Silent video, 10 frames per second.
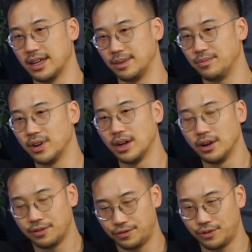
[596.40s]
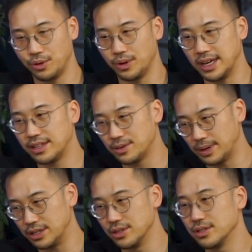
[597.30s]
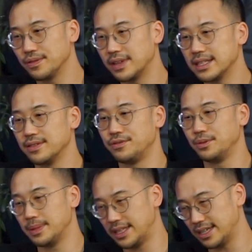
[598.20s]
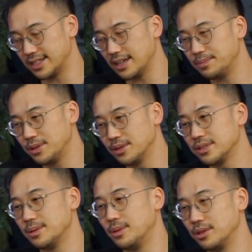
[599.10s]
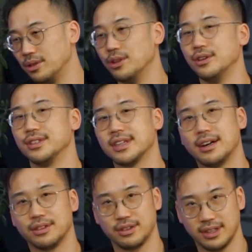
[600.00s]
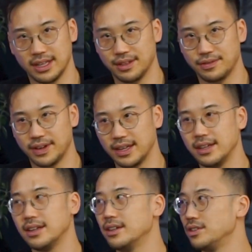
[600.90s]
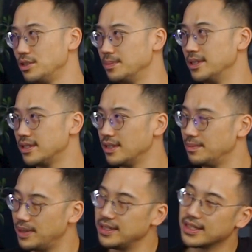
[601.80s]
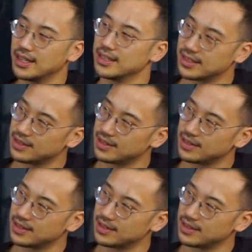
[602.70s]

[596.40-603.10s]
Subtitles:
and then through iterations of that and through many examples, the model learns how to identify tumors and brain scans.